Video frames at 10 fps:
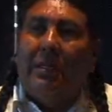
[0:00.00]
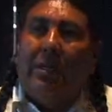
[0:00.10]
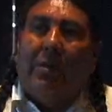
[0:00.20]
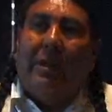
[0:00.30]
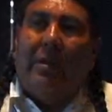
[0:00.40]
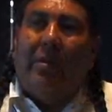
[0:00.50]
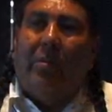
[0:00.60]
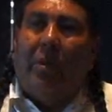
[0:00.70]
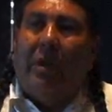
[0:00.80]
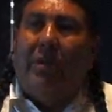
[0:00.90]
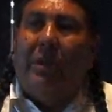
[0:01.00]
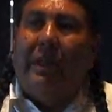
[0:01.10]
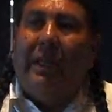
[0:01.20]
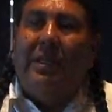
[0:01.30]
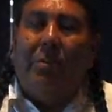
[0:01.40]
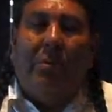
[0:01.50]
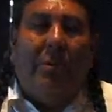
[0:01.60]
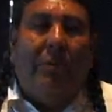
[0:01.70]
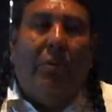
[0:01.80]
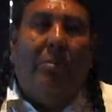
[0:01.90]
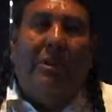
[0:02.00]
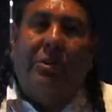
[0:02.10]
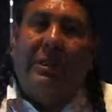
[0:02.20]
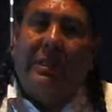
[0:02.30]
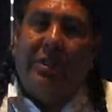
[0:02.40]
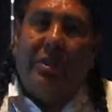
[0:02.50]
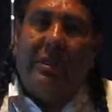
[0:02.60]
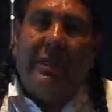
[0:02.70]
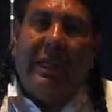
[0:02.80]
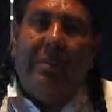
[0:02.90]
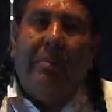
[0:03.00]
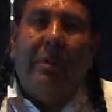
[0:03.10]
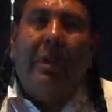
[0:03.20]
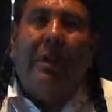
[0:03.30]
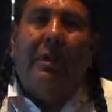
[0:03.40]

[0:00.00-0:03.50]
So in 100 days, we would form a transition team